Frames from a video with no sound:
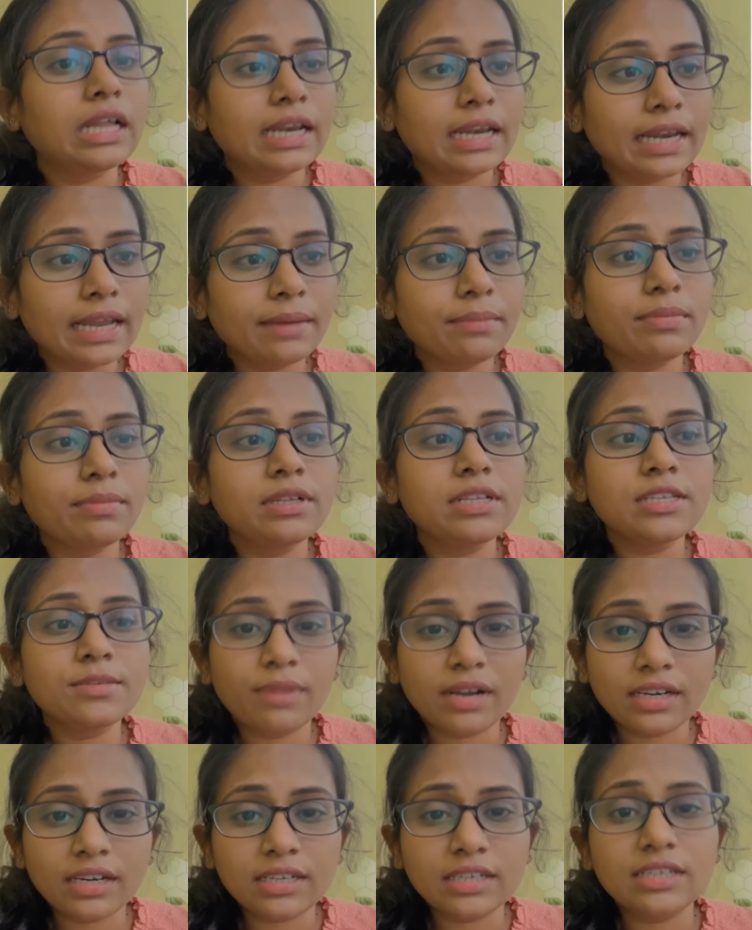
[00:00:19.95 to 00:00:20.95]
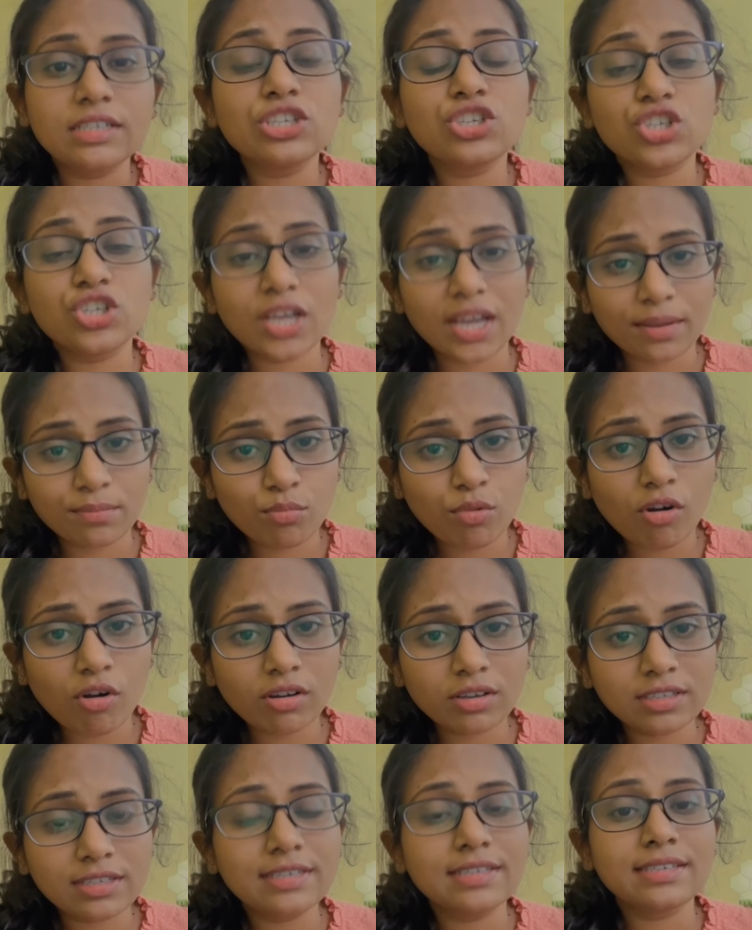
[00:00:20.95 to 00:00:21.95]
labels, buttons,
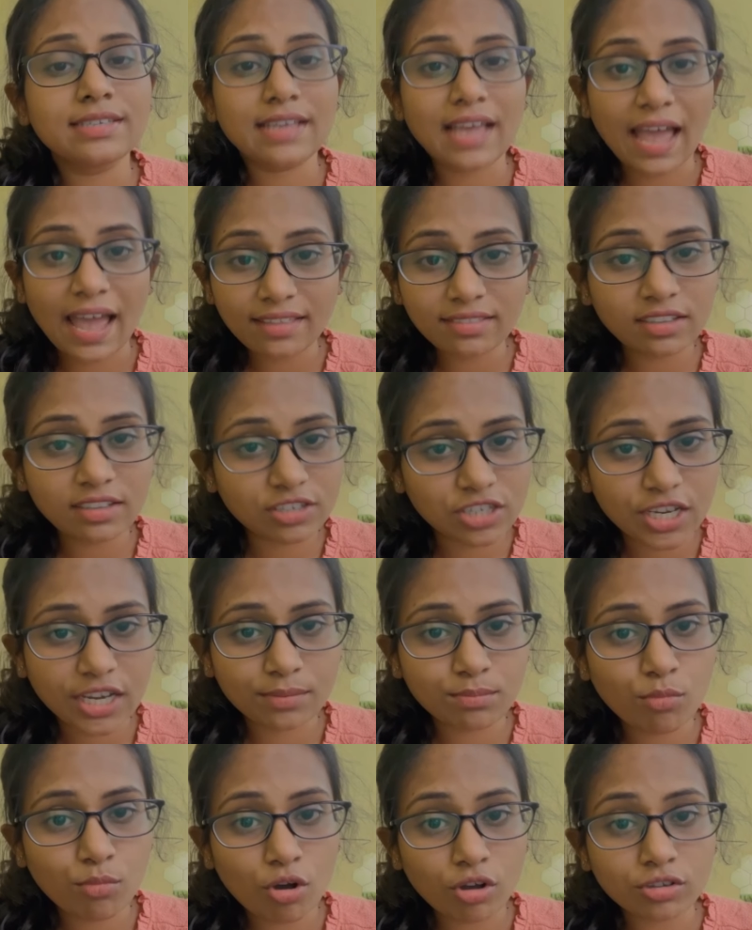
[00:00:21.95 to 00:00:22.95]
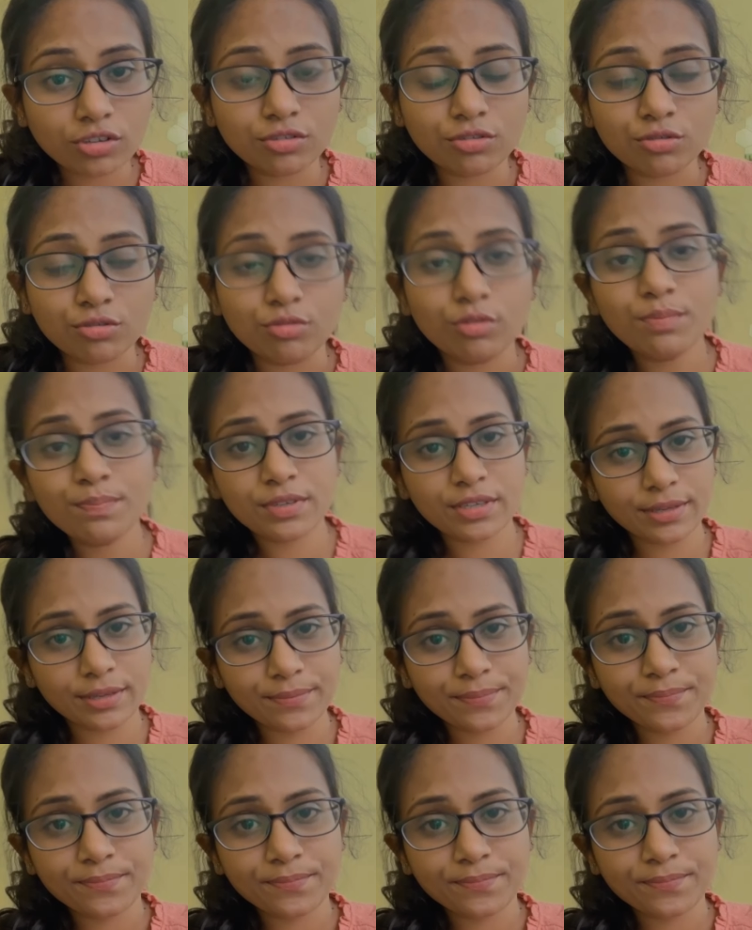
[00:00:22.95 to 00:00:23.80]
checkboxes and the checkbox groups.